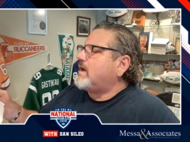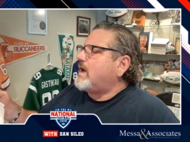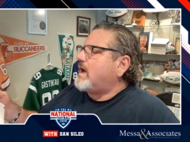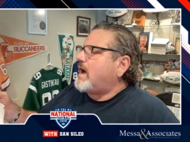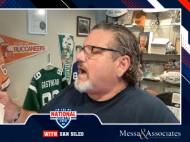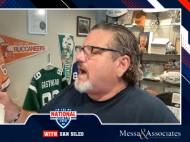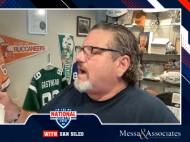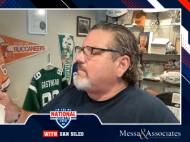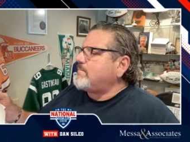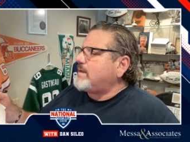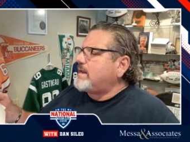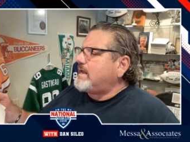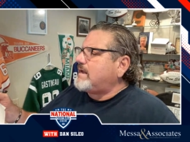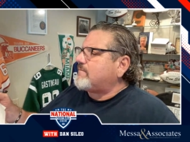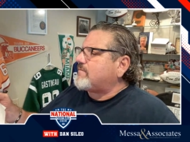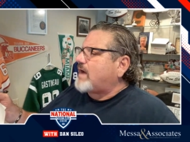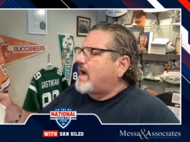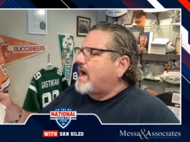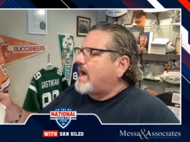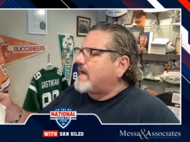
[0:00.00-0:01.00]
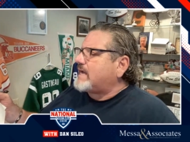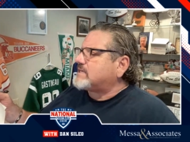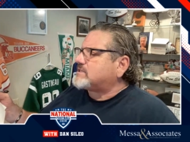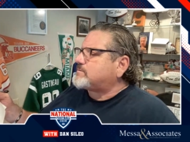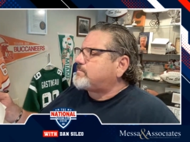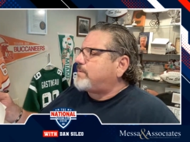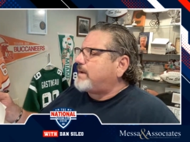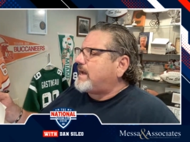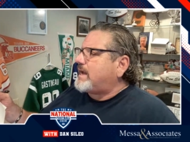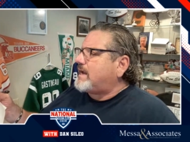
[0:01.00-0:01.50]
How many of the
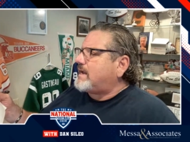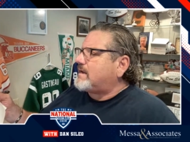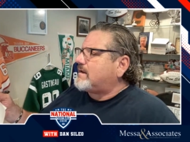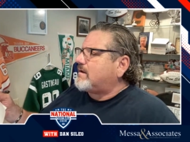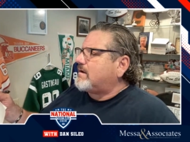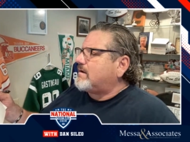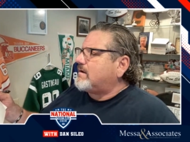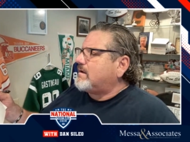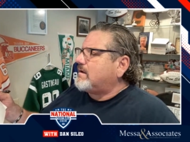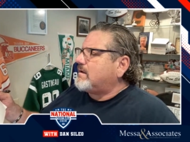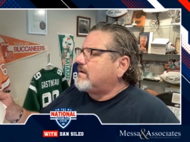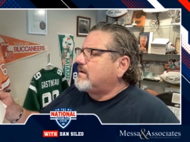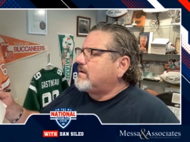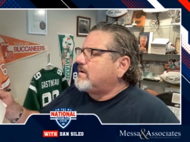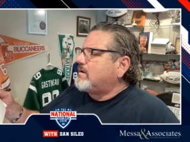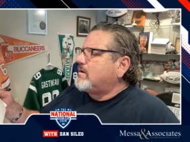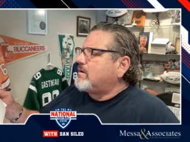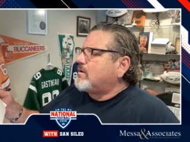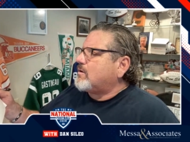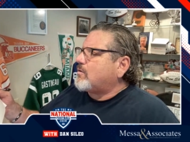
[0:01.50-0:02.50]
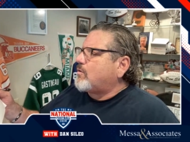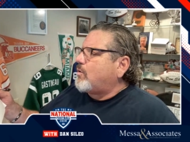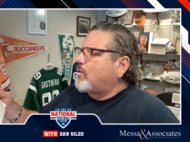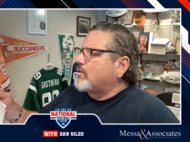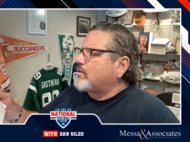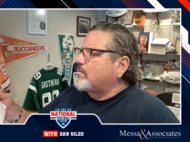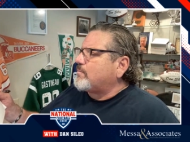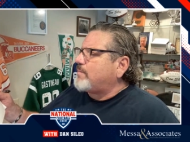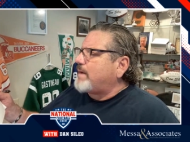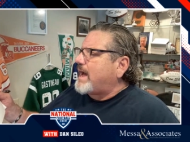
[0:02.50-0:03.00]
highest paid
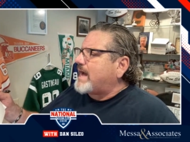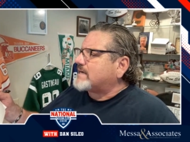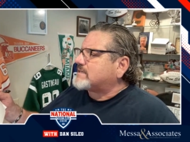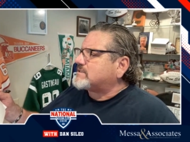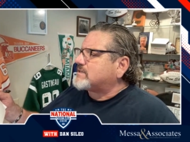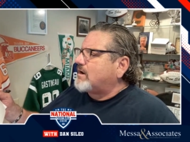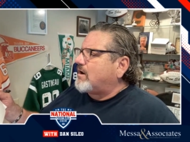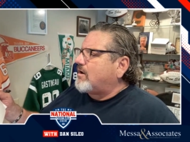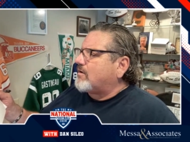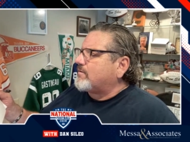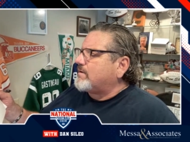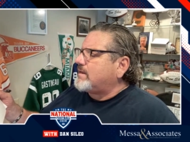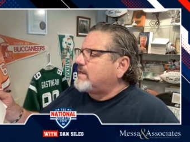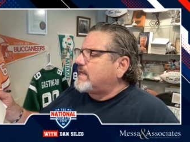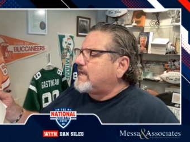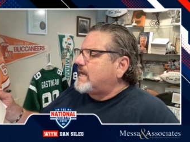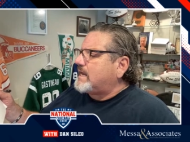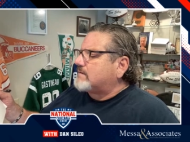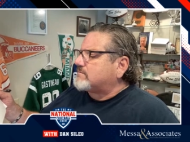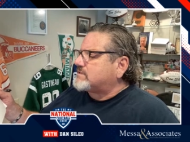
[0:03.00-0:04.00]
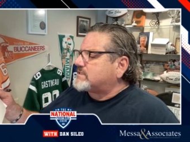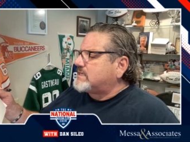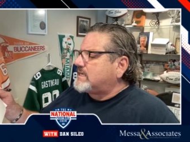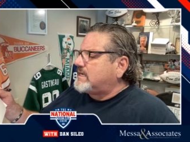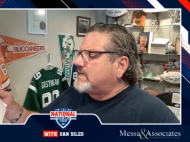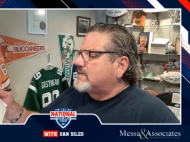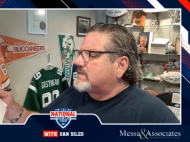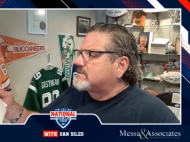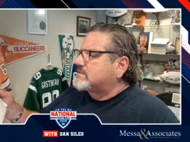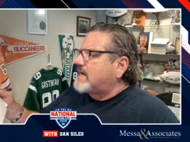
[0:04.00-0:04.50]
quarterbacks are in the NFC
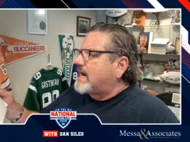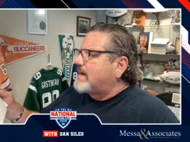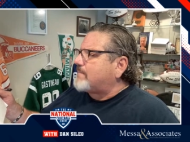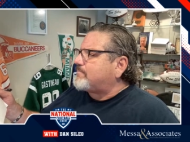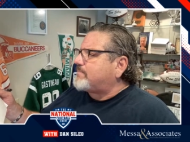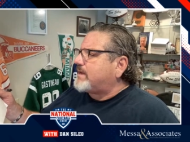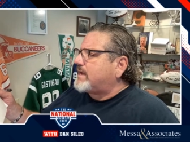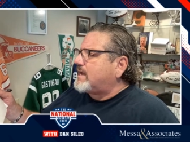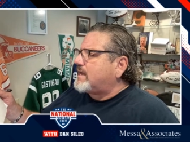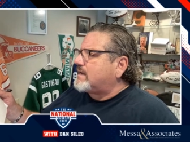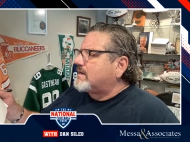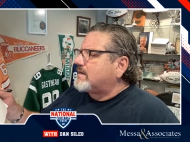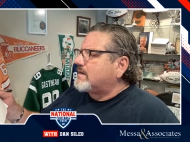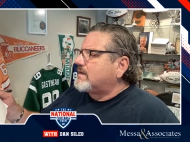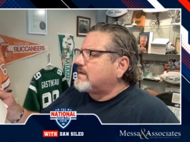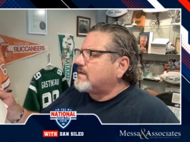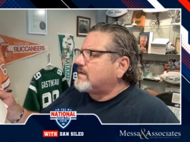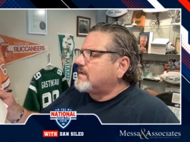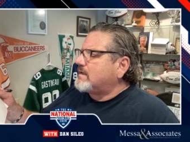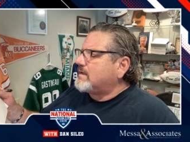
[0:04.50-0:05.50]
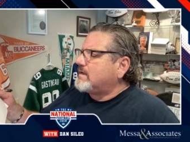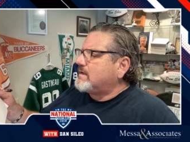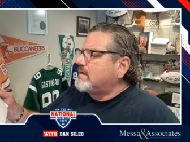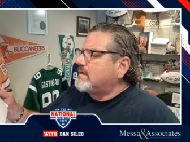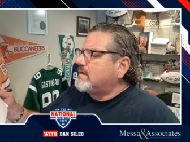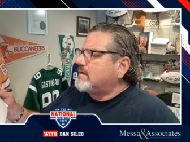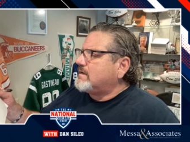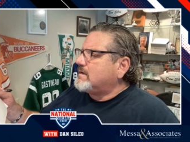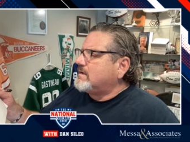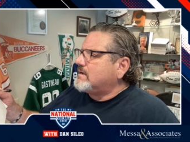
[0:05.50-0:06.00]
in the top 10?
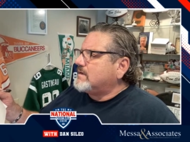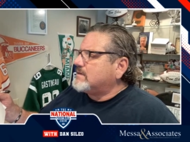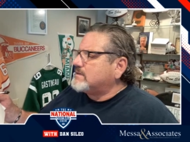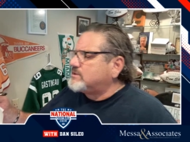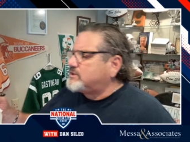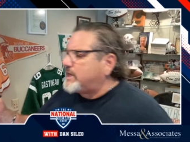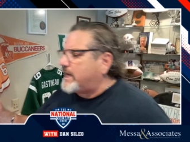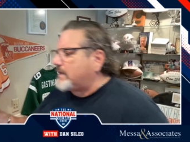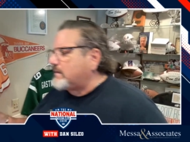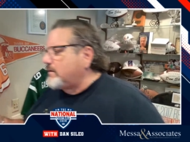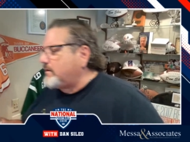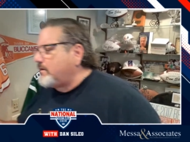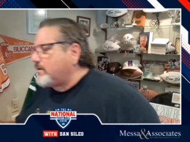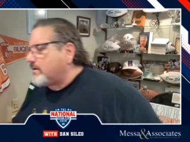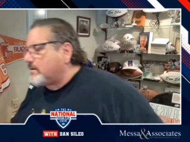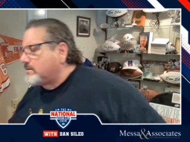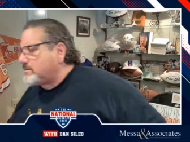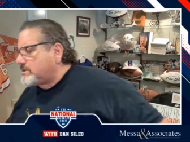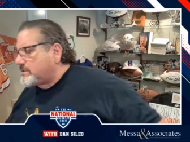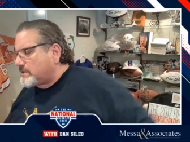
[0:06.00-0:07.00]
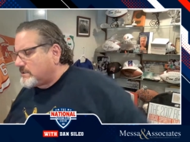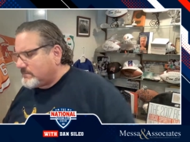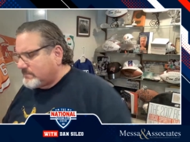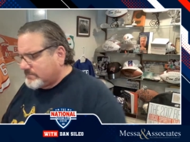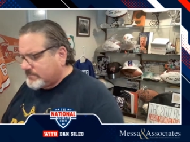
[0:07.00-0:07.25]
Jalen Hurts,